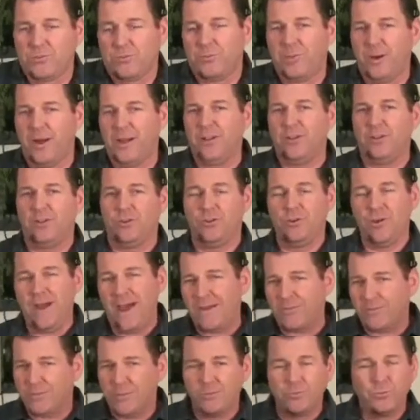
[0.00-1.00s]
but you
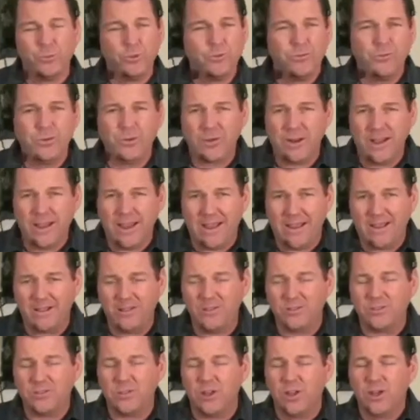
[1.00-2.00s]
have to move your
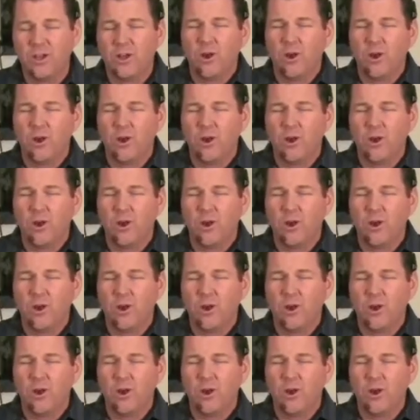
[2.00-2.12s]
hands,